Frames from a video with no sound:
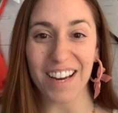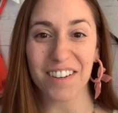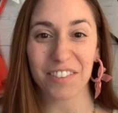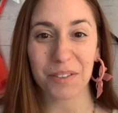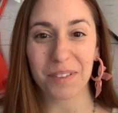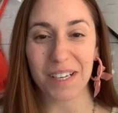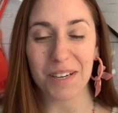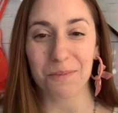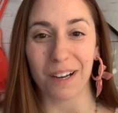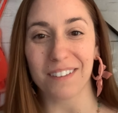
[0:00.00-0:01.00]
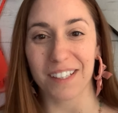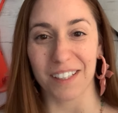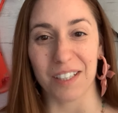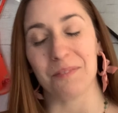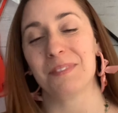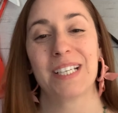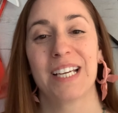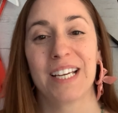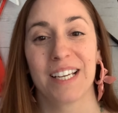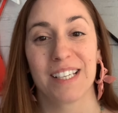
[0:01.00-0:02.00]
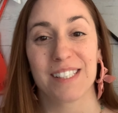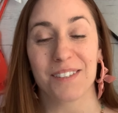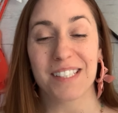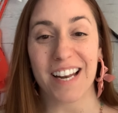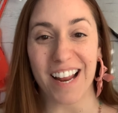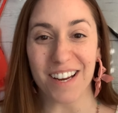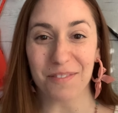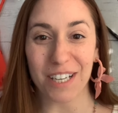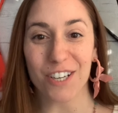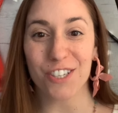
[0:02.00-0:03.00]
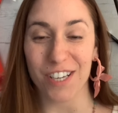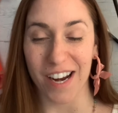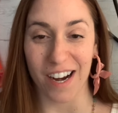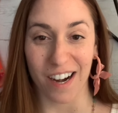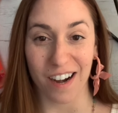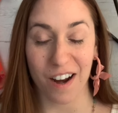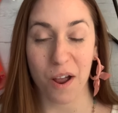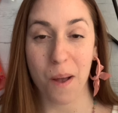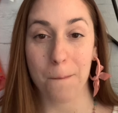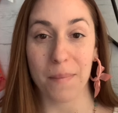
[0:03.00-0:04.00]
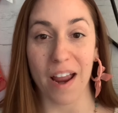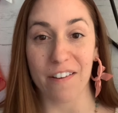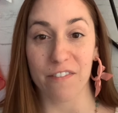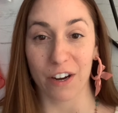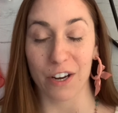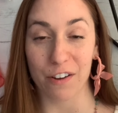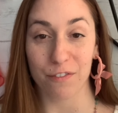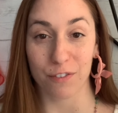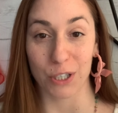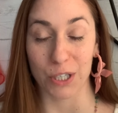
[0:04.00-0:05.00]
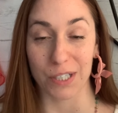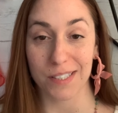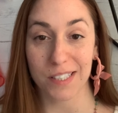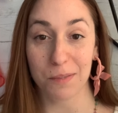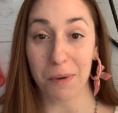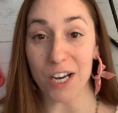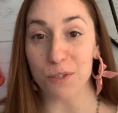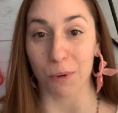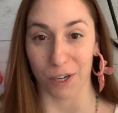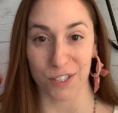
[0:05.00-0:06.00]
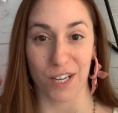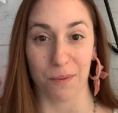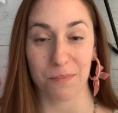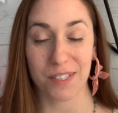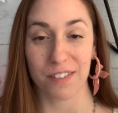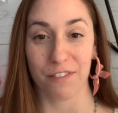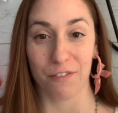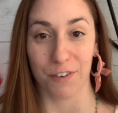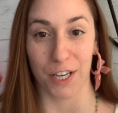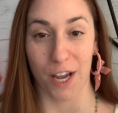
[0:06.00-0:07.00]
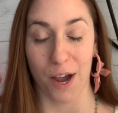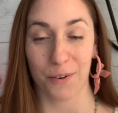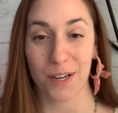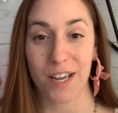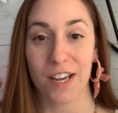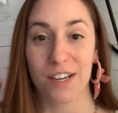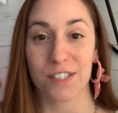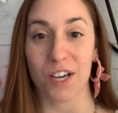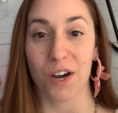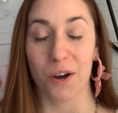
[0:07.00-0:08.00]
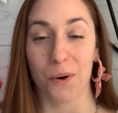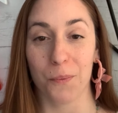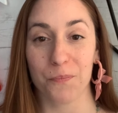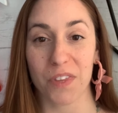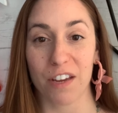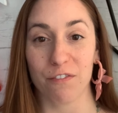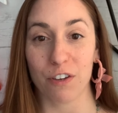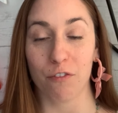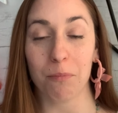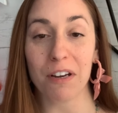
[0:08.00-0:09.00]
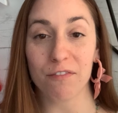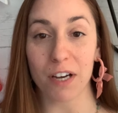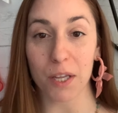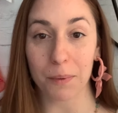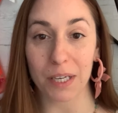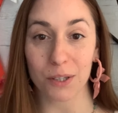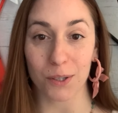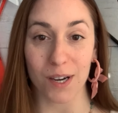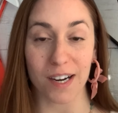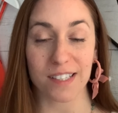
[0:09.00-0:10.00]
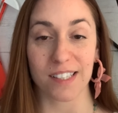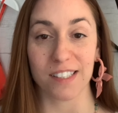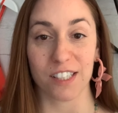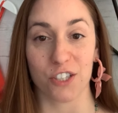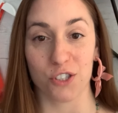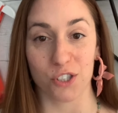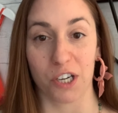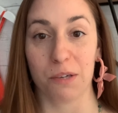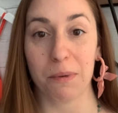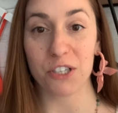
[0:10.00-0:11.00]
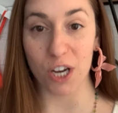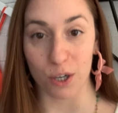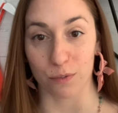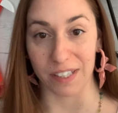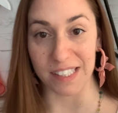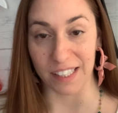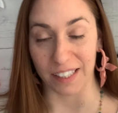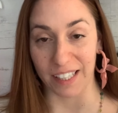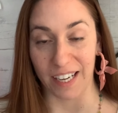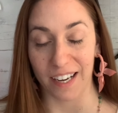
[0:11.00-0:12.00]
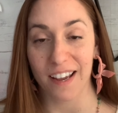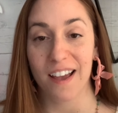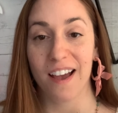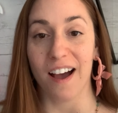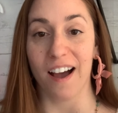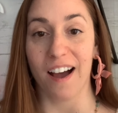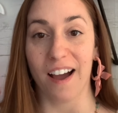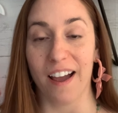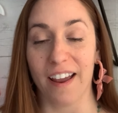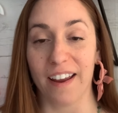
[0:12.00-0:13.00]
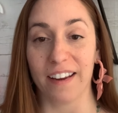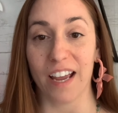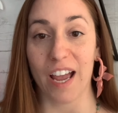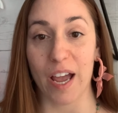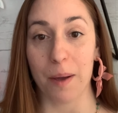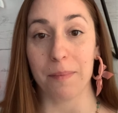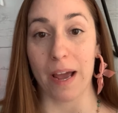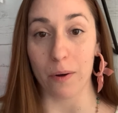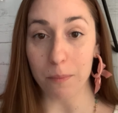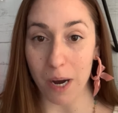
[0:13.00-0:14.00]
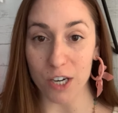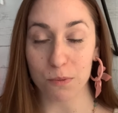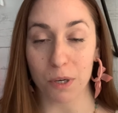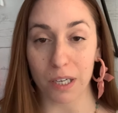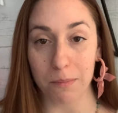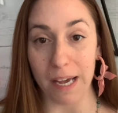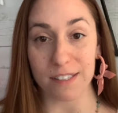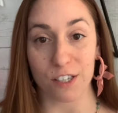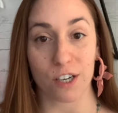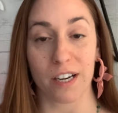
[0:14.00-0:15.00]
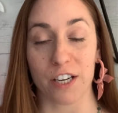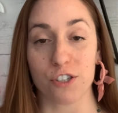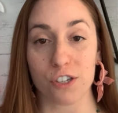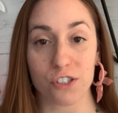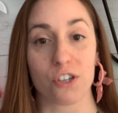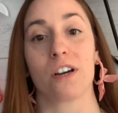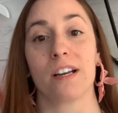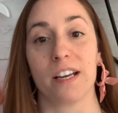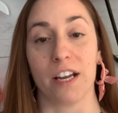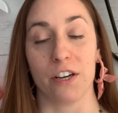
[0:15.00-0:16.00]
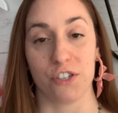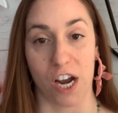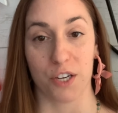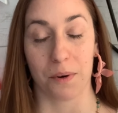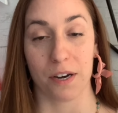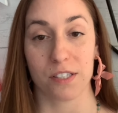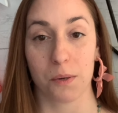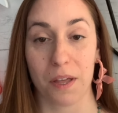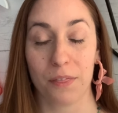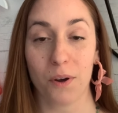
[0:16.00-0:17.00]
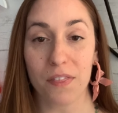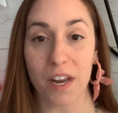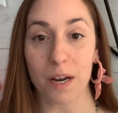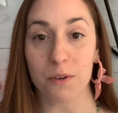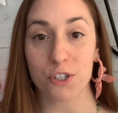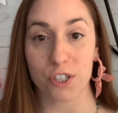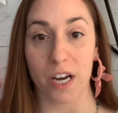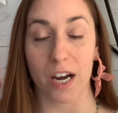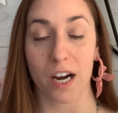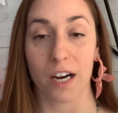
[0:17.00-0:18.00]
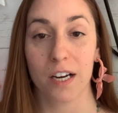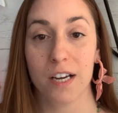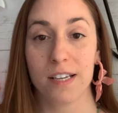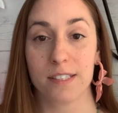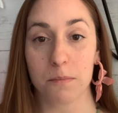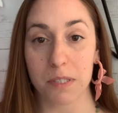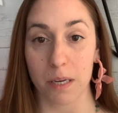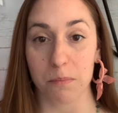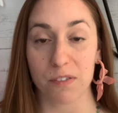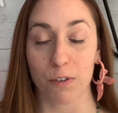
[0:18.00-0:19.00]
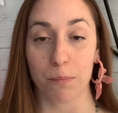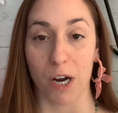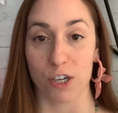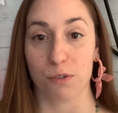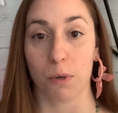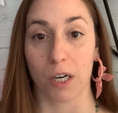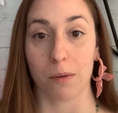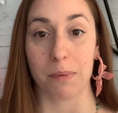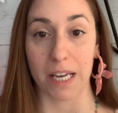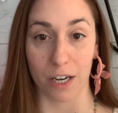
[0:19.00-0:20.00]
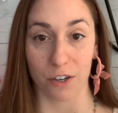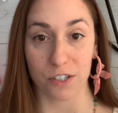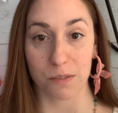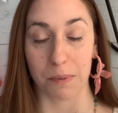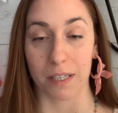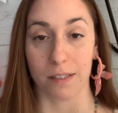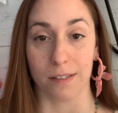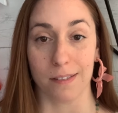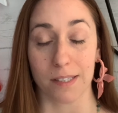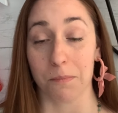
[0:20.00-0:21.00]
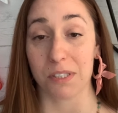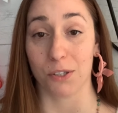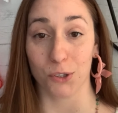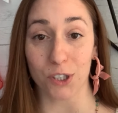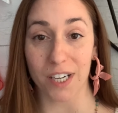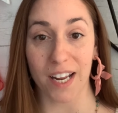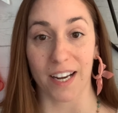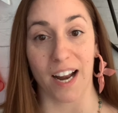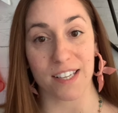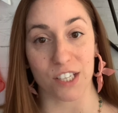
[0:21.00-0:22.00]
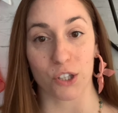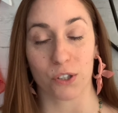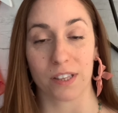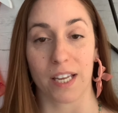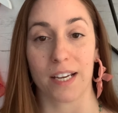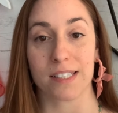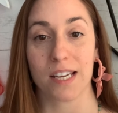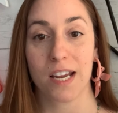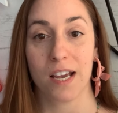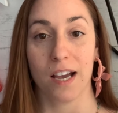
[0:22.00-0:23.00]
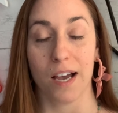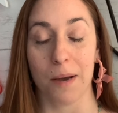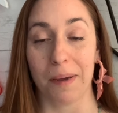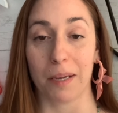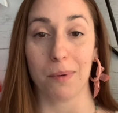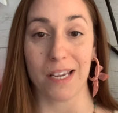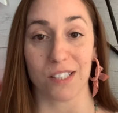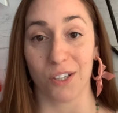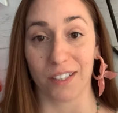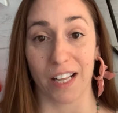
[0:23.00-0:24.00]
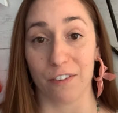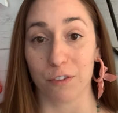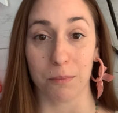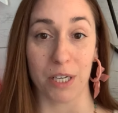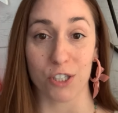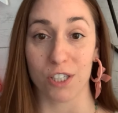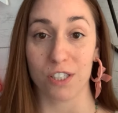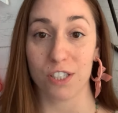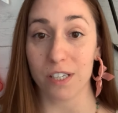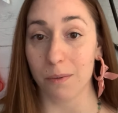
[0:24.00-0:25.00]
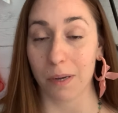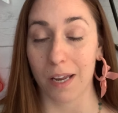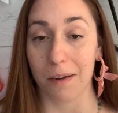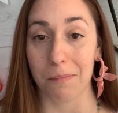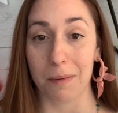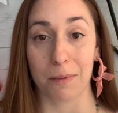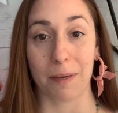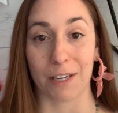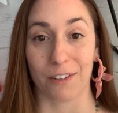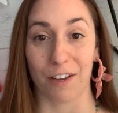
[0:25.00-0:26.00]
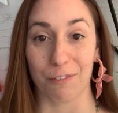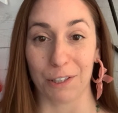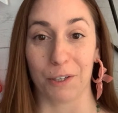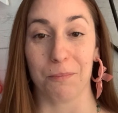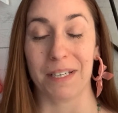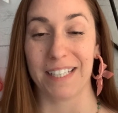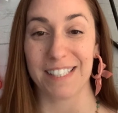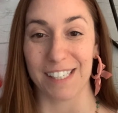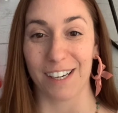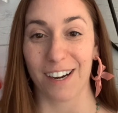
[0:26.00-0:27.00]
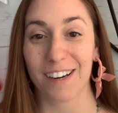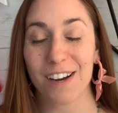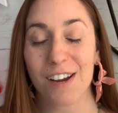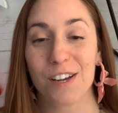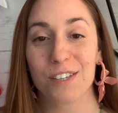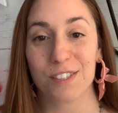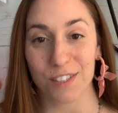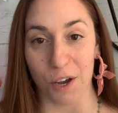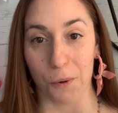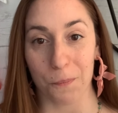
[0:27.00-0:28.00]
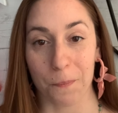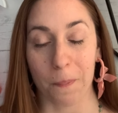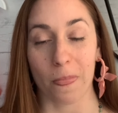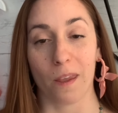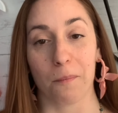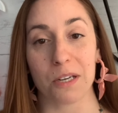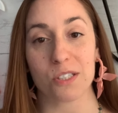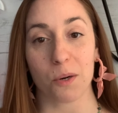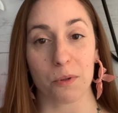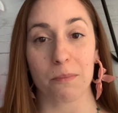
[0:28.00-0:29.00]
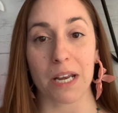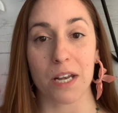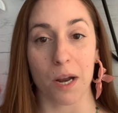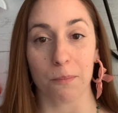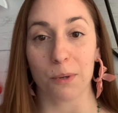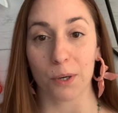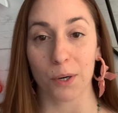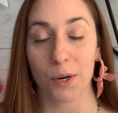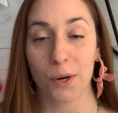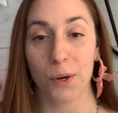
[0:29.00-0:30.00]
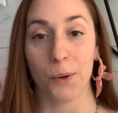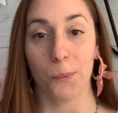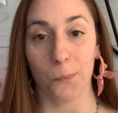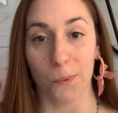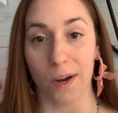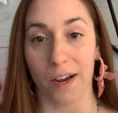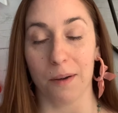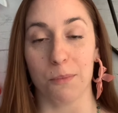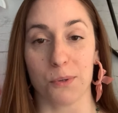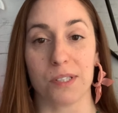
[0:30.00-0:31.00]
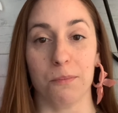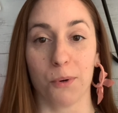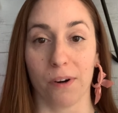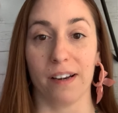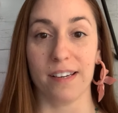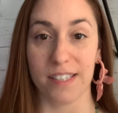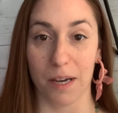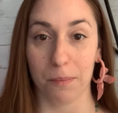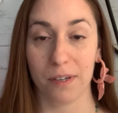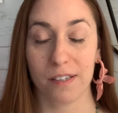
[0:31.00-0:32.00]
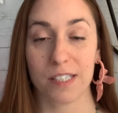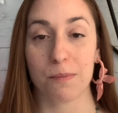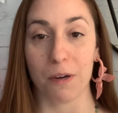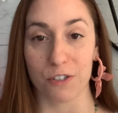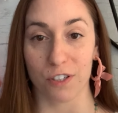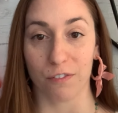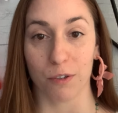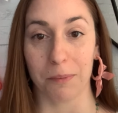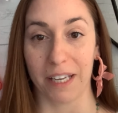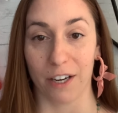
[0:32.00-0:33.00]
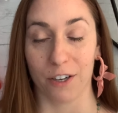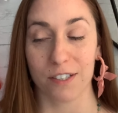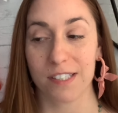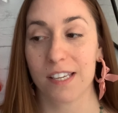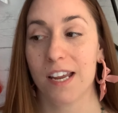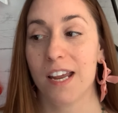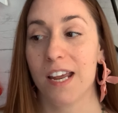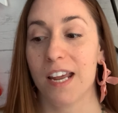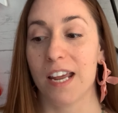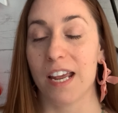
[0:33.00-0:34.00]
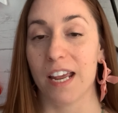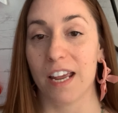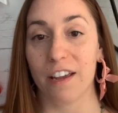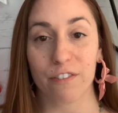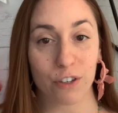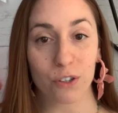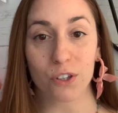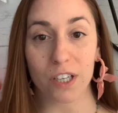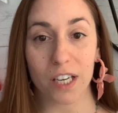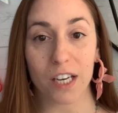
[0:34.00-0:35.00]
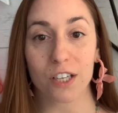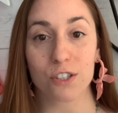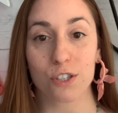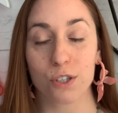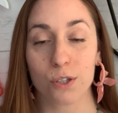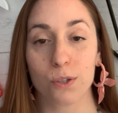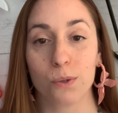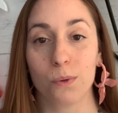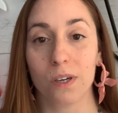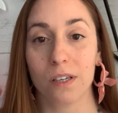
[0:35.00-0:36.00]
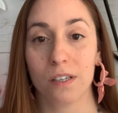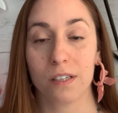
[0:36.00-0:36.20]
everyone, welcome. So today I'm going to share my very first Poshmark tips video. So if you've been following along since I just started my channel recently, I am now a Poshmark ambassador and I just started in January. So I thought that I would share some tips for Poshmark beginners because I'm still learning, and as I learn things, I could pass along that information to you and maybe make your life a little bit easier. So I'm going to start with my number one most important tip, especially for beginners. If you're looking to